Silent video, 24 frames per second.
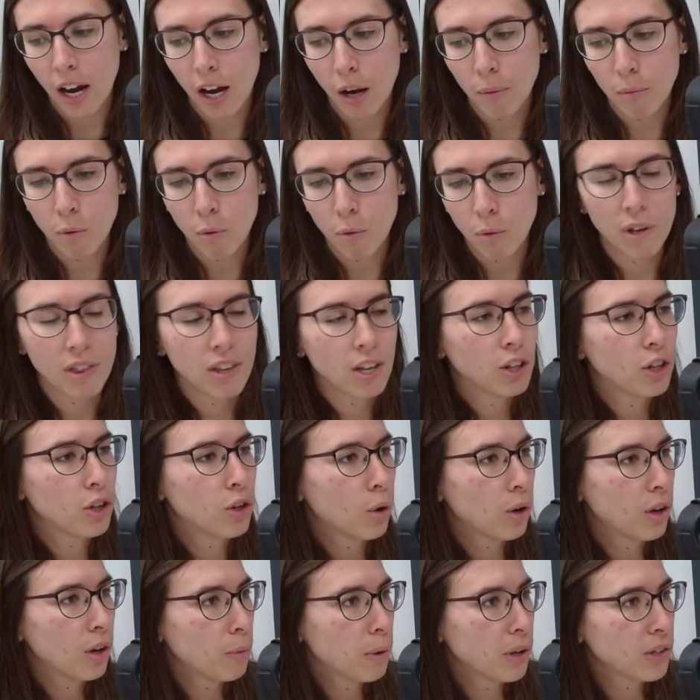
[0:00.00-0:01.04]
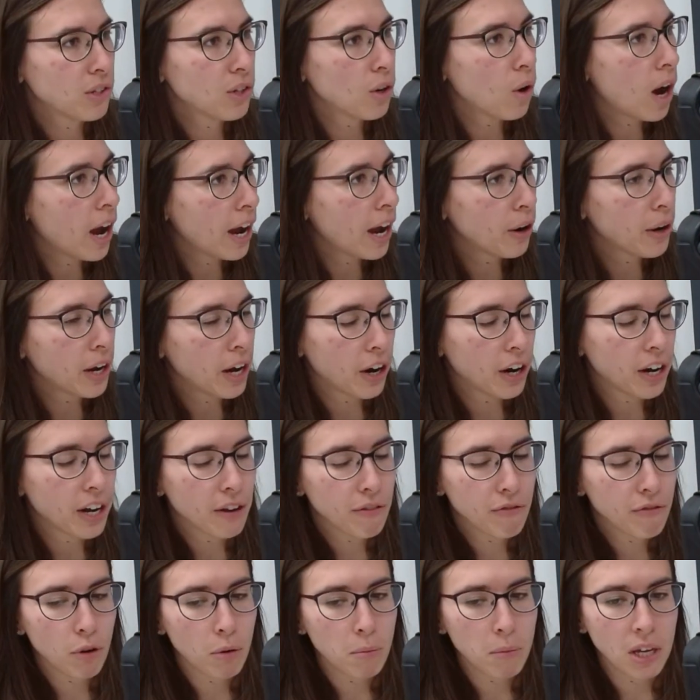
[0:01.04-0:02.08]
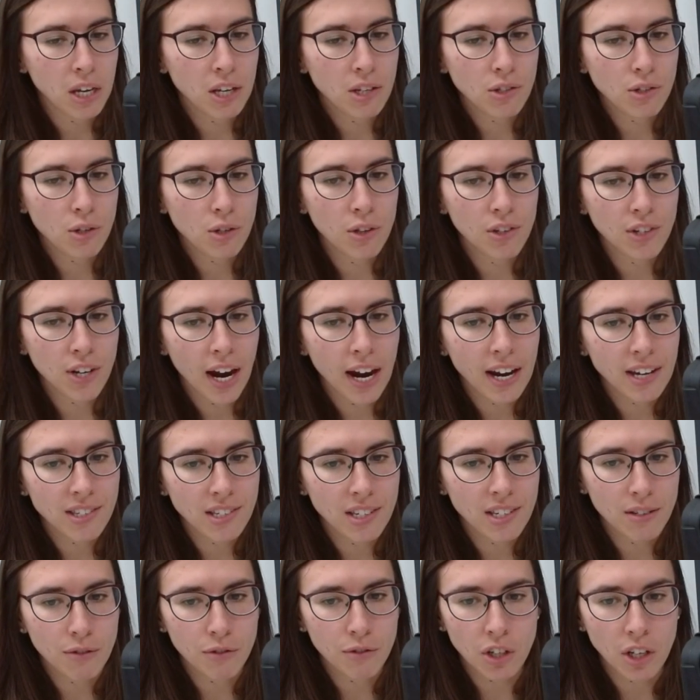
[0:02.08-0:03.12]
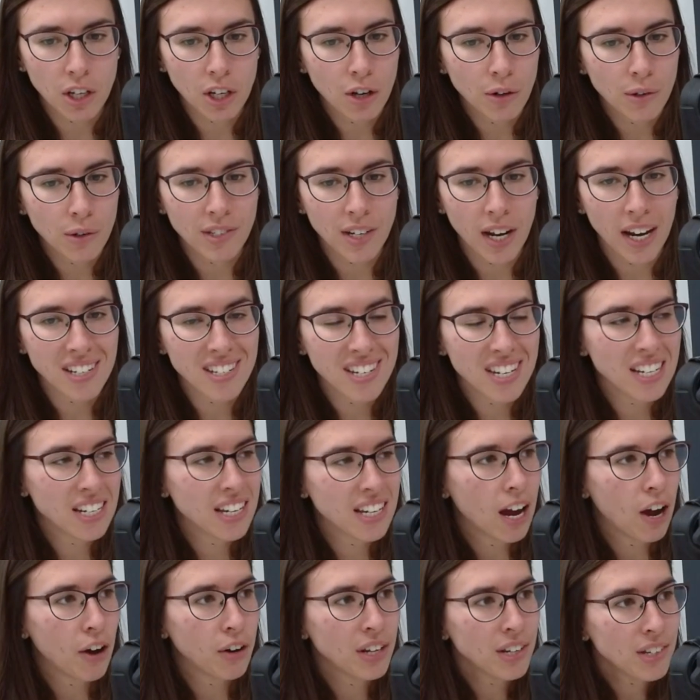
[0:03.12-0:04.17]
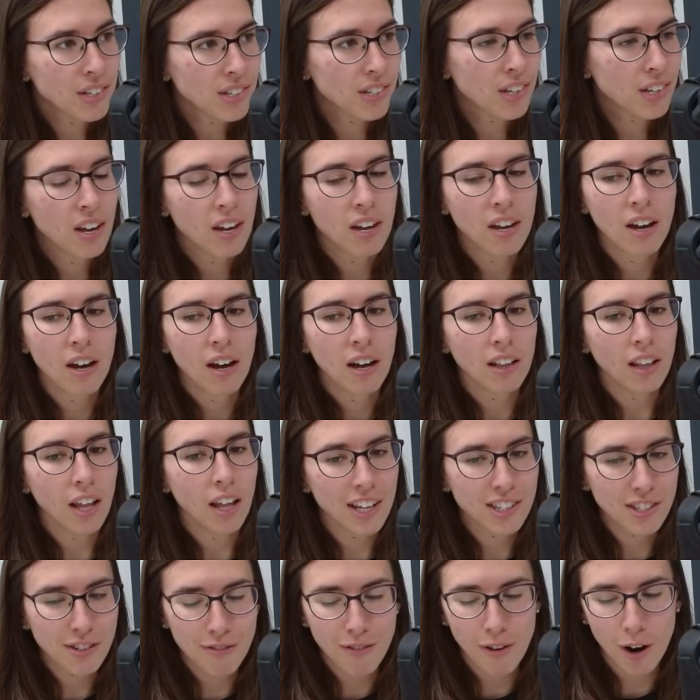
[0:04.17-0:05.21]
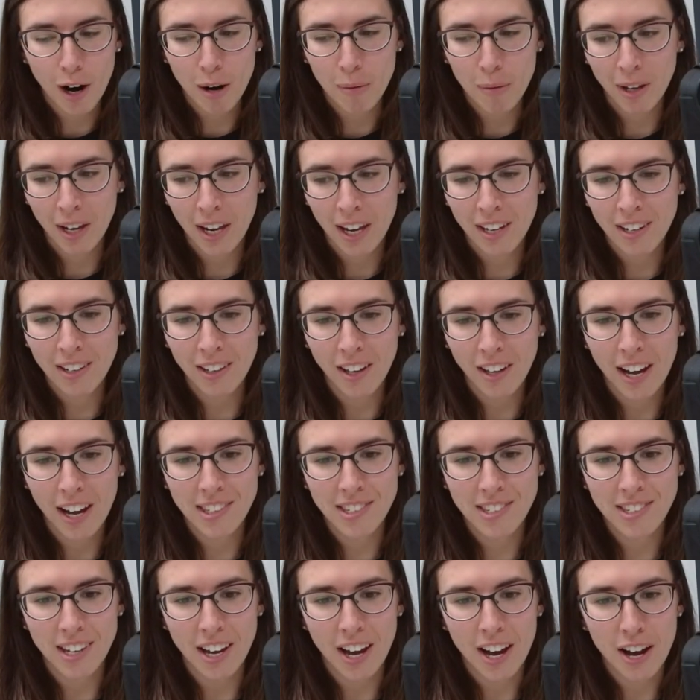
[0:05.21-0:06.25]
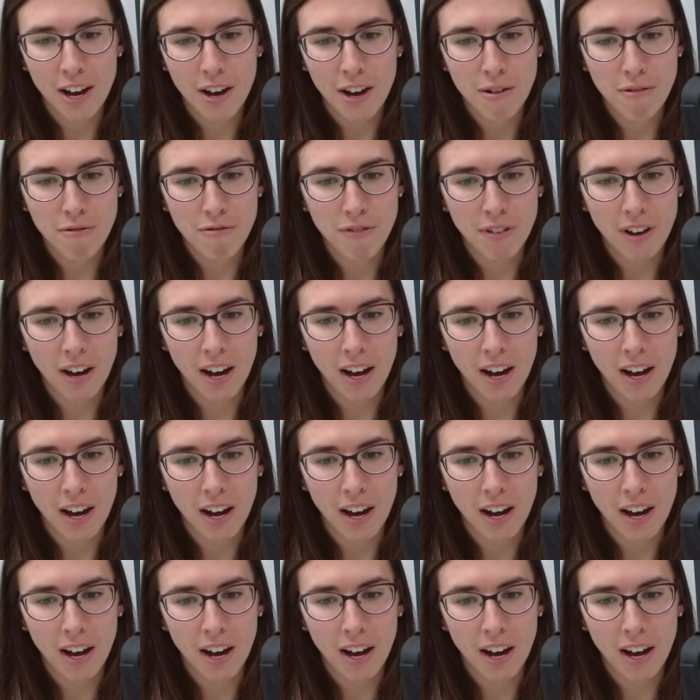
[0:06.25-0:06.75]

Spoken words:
Within the Northwest Ohio area for me. So the Diocese of Toledo is 19 counties, lots of farmland, lots of